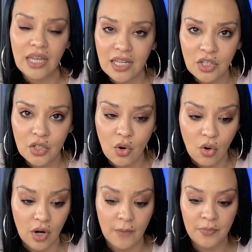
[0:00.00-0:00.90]
in
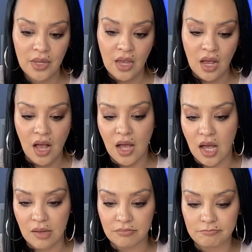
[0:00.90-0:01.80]
your
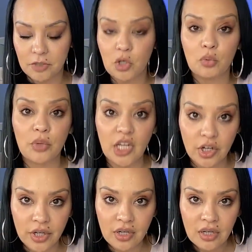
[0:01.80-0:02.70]
uh,
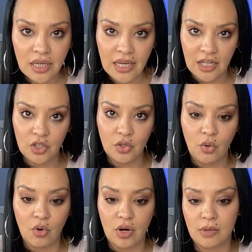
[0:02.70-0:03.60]
career, in
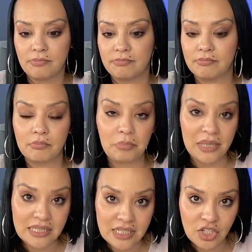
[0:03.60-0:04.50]
your
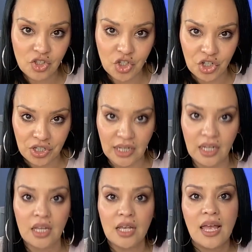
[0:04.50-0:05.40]
business
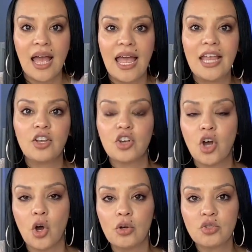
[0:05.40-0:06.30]
journey, a
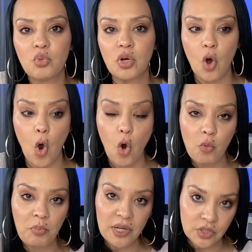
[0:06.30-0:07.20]
coach will
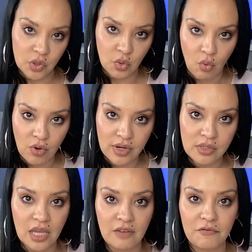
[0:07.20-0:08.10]
open doors
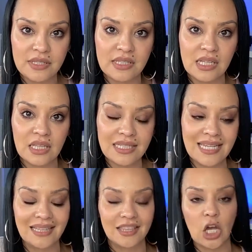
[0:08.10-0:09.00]
and
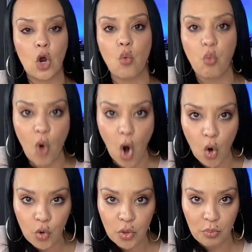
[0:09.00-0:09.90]
facilitate the
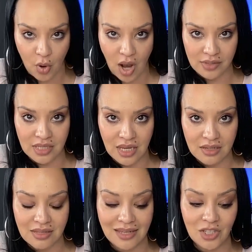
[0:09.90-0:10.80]
growth
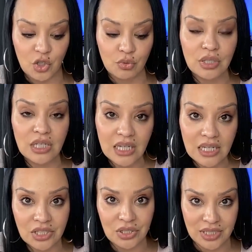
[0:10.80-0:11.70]
process that you
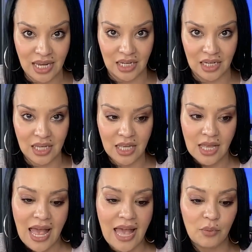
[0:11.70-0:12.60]
need to take
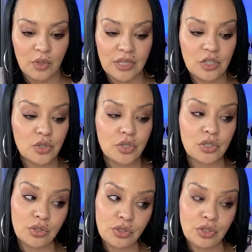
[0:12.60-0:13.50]
and will
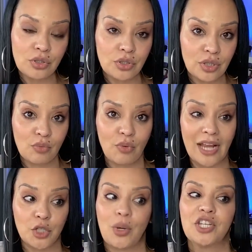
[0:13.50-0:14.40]
introduce you to the
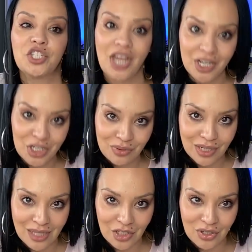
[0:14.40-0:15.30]
right
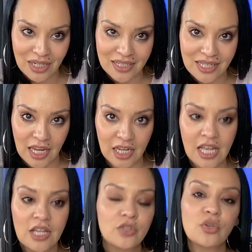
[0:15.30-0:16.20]
trajectory that you need to take
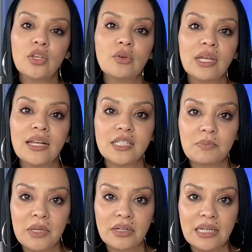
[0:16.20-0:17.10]
so that you can
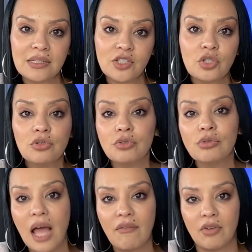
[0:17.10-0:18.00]
experience
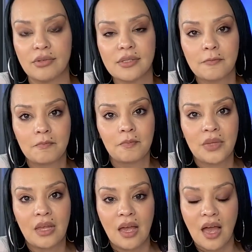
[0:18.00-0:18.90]
new levels.
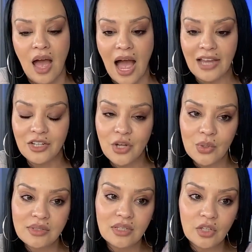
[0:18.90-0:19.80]
I
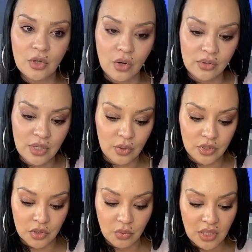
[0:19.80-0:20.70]
noticed that the girls that
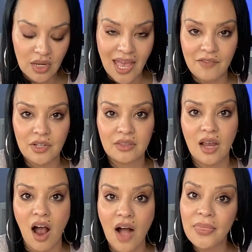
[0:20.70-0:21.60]
were doing
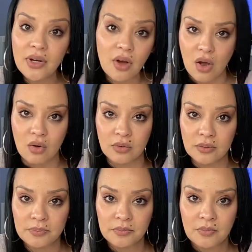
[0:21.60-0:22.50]
everything on their
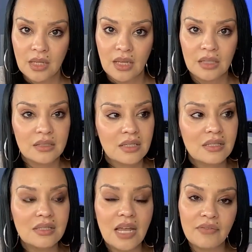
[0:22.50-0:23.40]
own
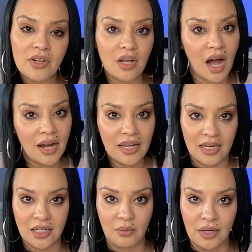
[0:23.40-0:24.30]
just never got
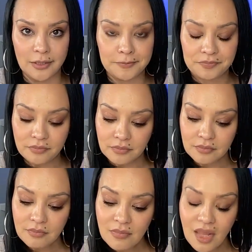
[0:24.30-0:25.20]
anywhere.
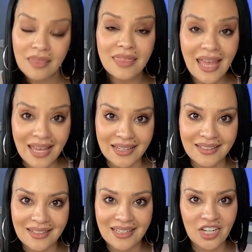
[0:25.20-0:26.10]

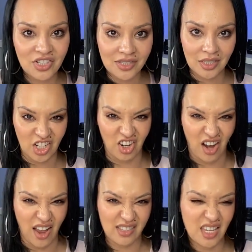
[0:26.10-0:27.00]
Then here's the kicker,
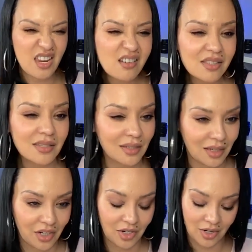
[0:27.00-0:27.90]
guys. Here's the
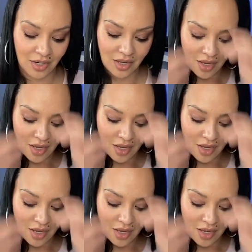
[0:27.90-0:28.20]
kicker.